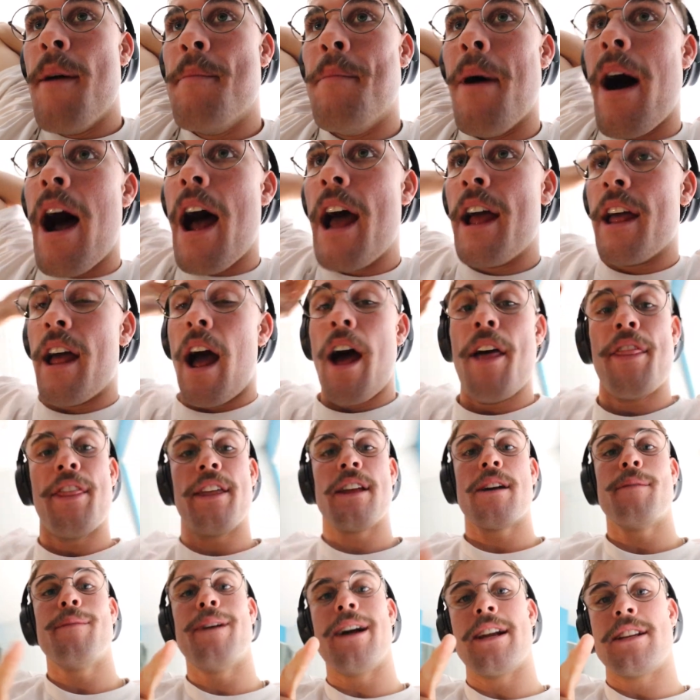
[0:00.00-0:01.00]
But I
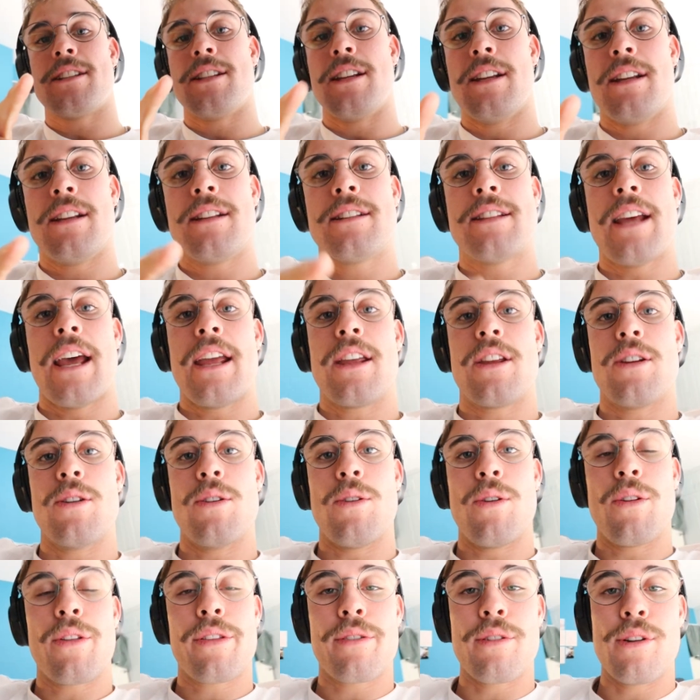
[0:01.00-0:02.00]
think I might actually take you
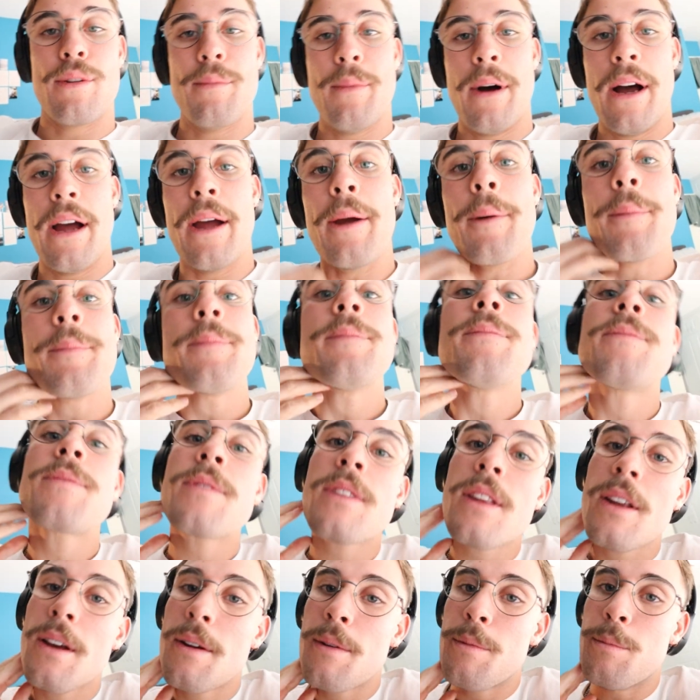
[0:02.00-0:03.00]
all through my
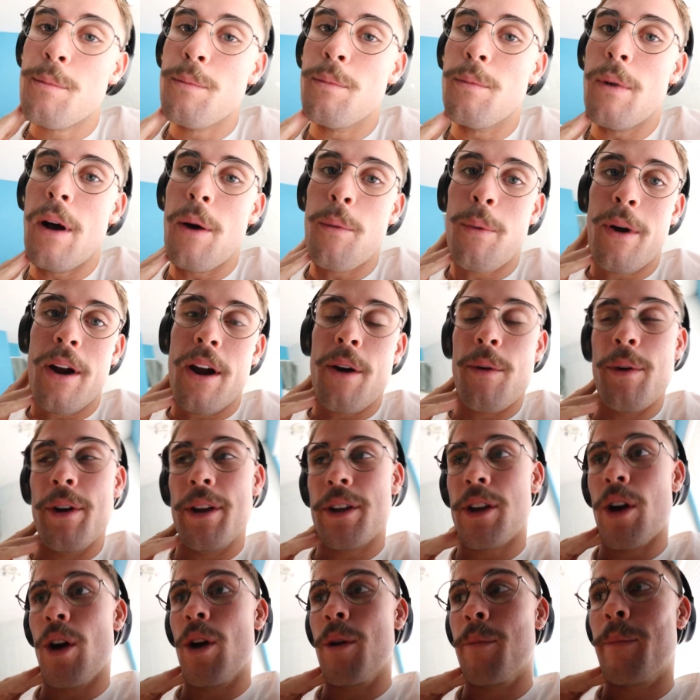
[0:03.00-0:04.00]
where I want
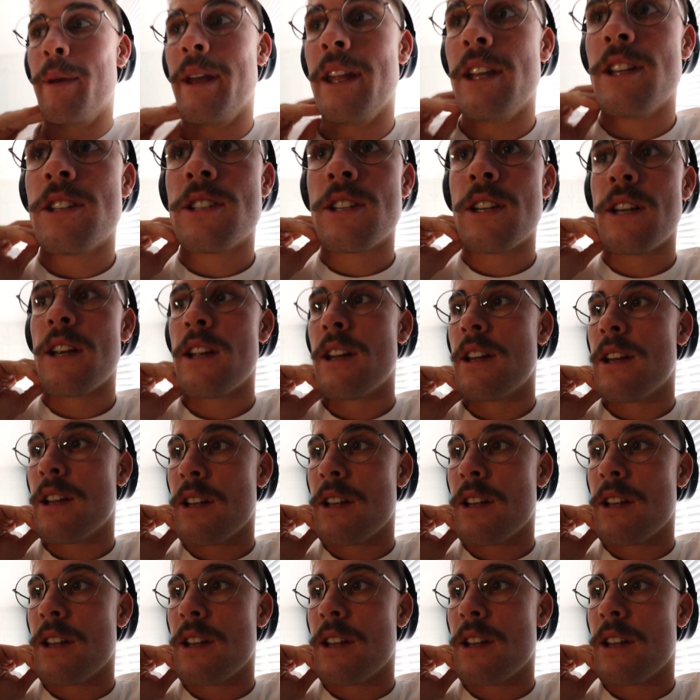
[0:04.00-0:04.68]
to go pitch.